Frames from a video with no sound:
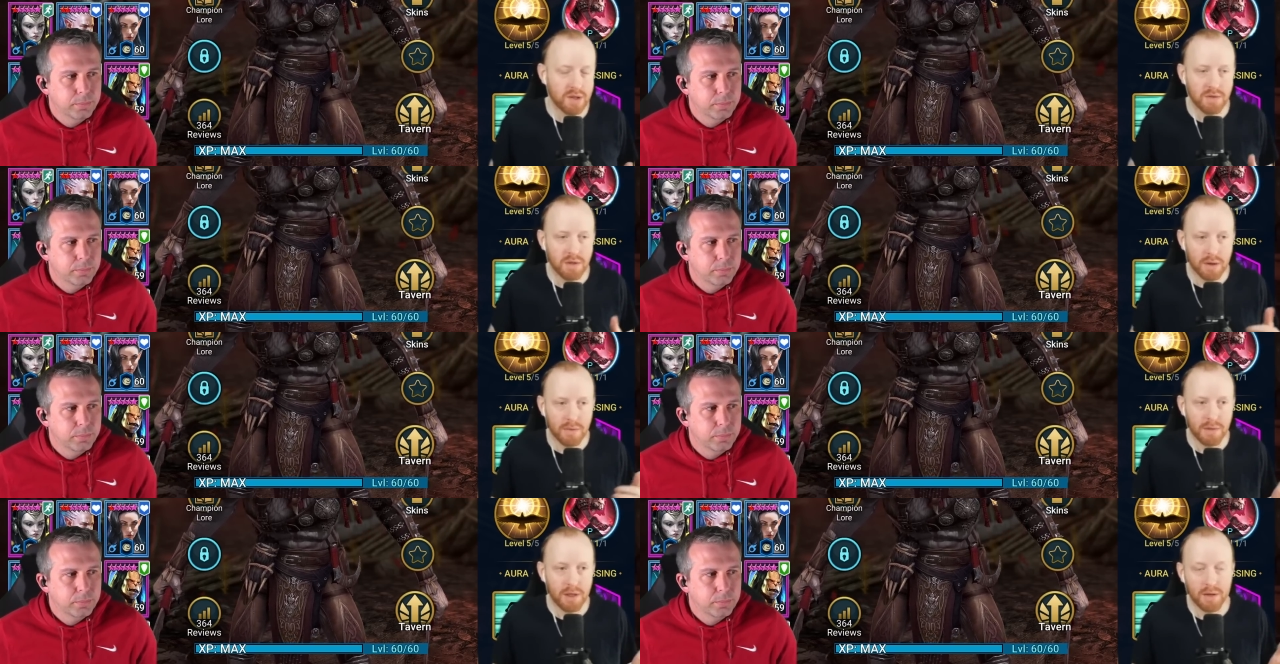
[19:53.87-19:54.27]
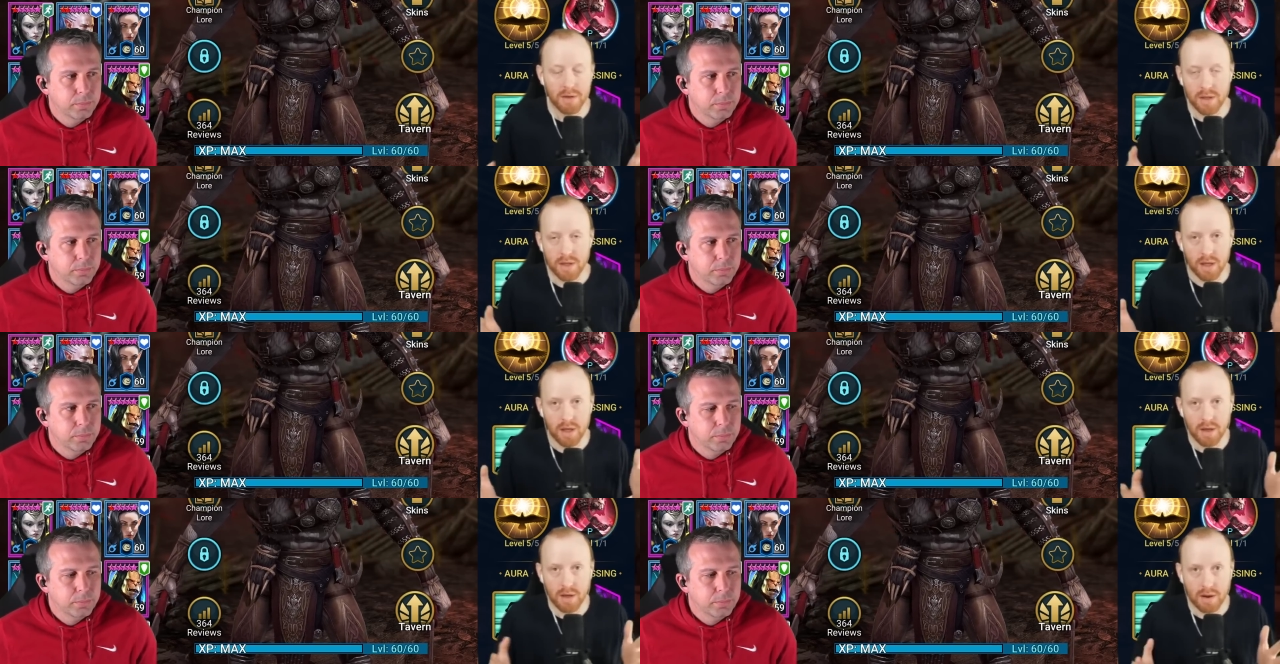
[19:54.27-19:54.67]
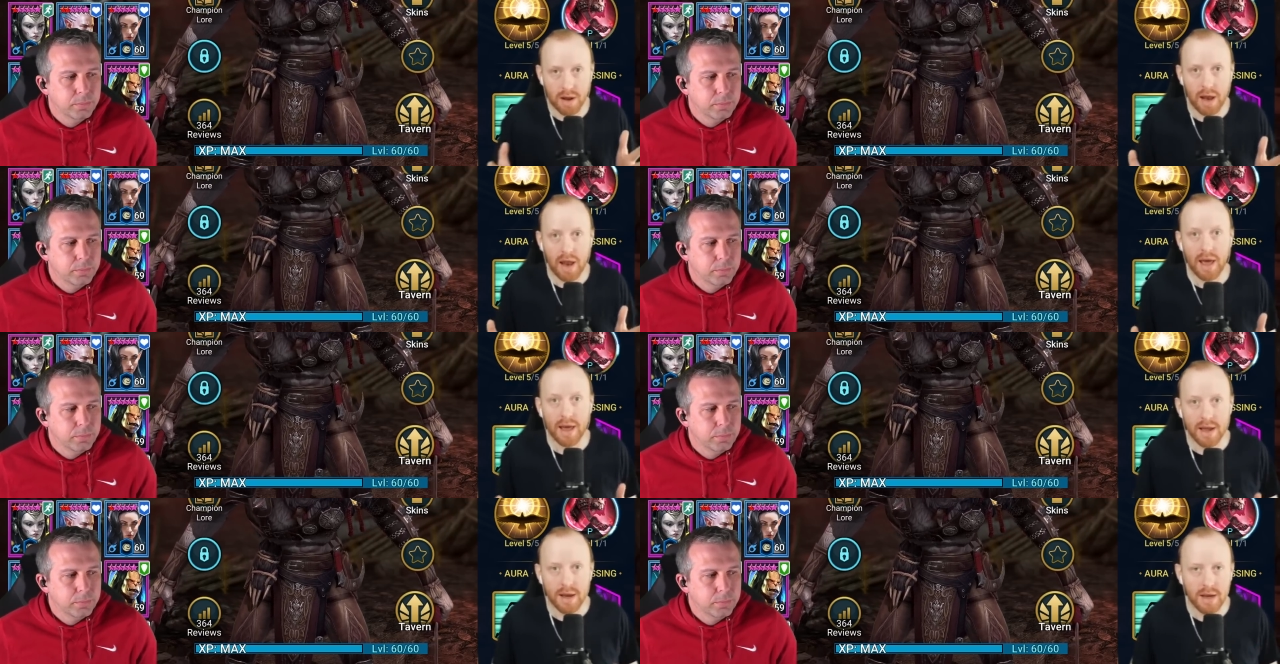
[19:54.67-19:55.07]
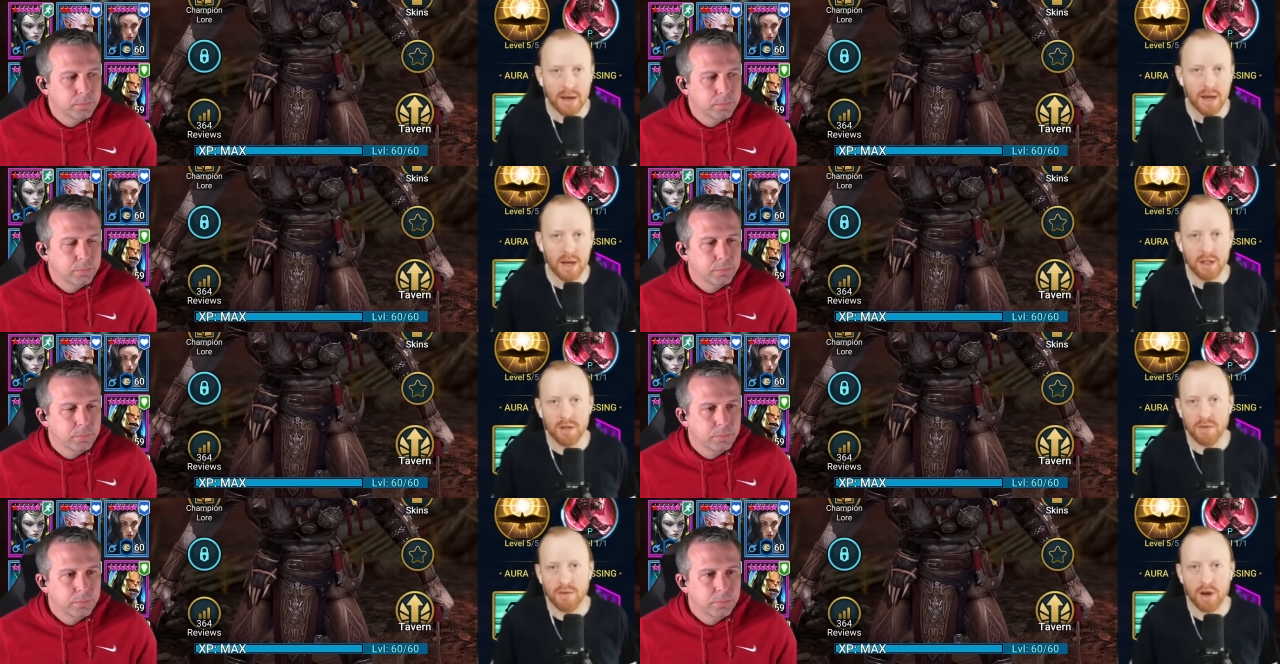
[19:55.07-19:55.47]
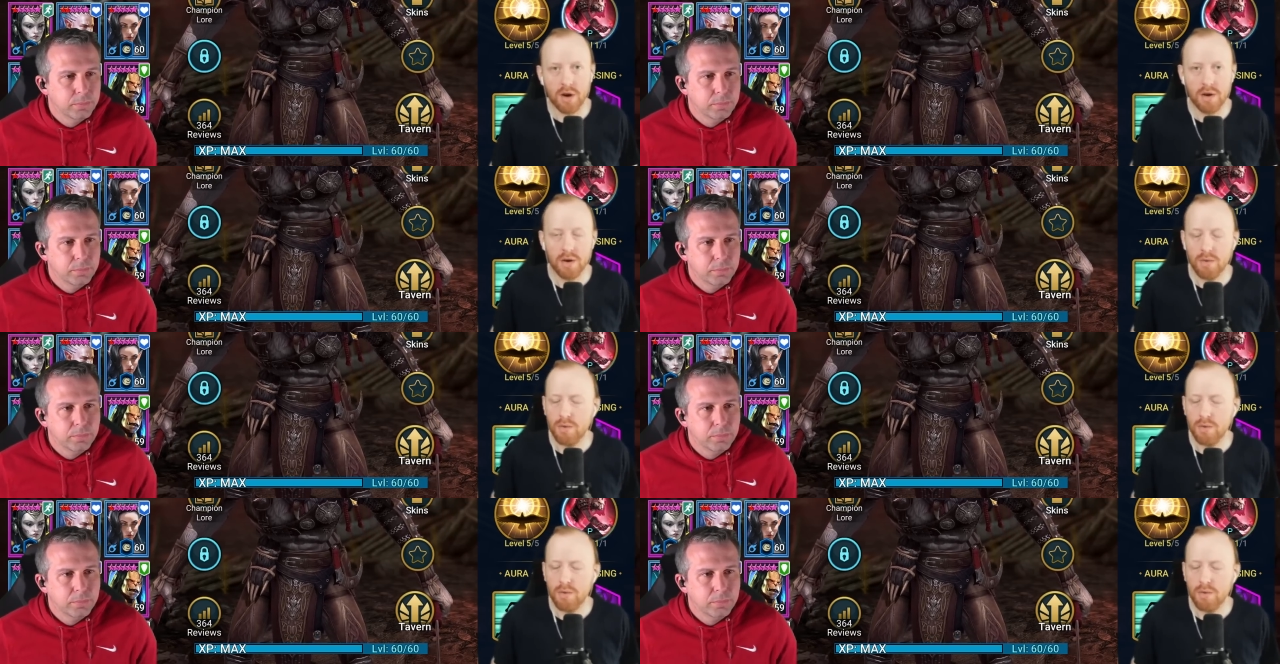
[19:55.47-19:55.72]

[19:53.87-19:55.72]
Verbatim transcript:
Speaker 1: the, the the client data and gone,